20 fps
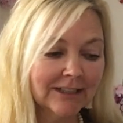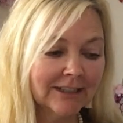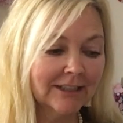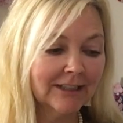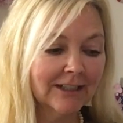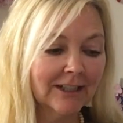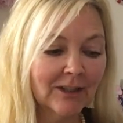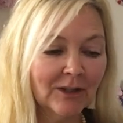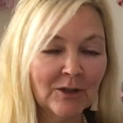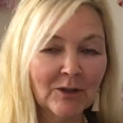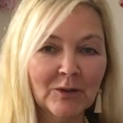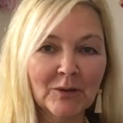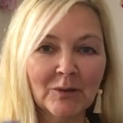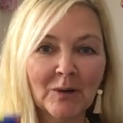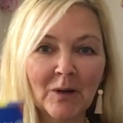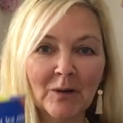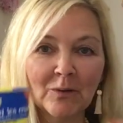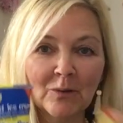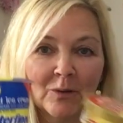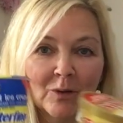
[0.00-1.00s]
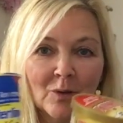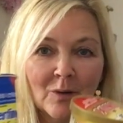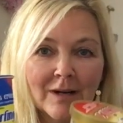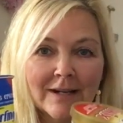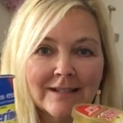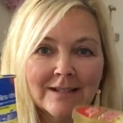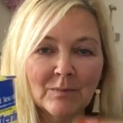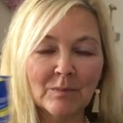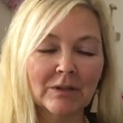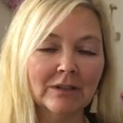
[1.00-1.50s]
you know? You're not going
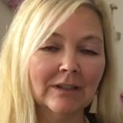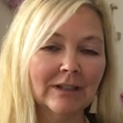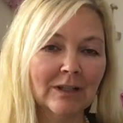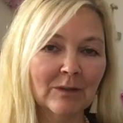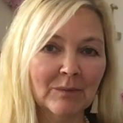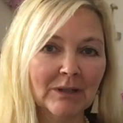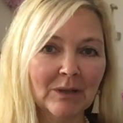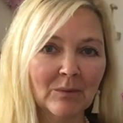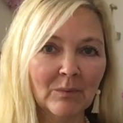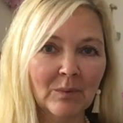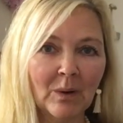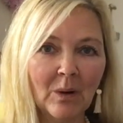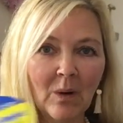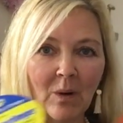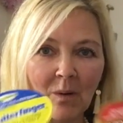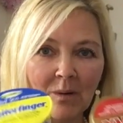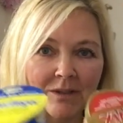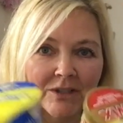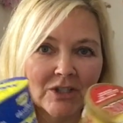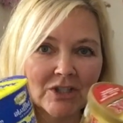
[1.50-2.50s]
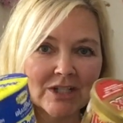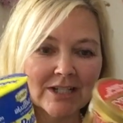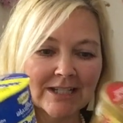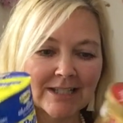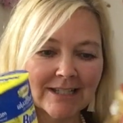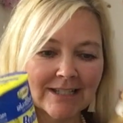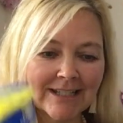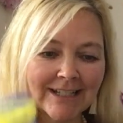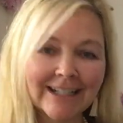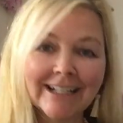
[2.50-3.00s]
crazy putting it in a big bowl. It's
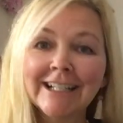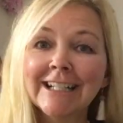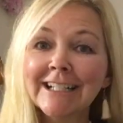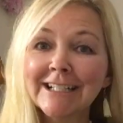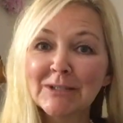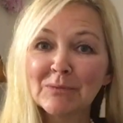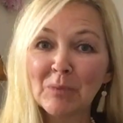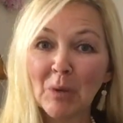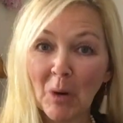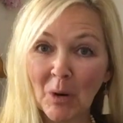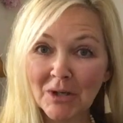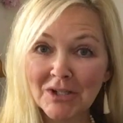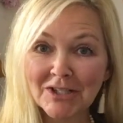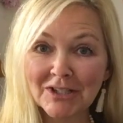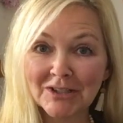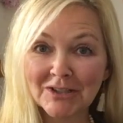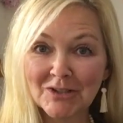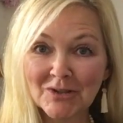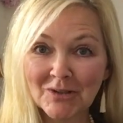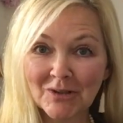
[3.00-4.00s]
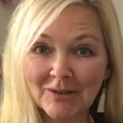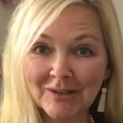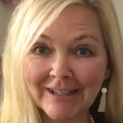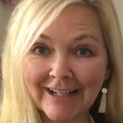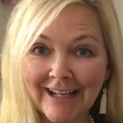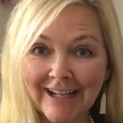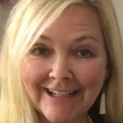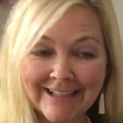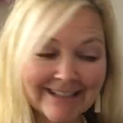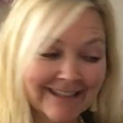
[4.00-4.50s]
just it's portion control,
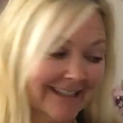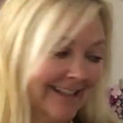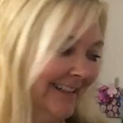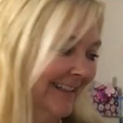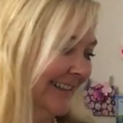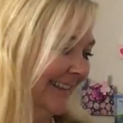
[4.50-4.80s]
guys.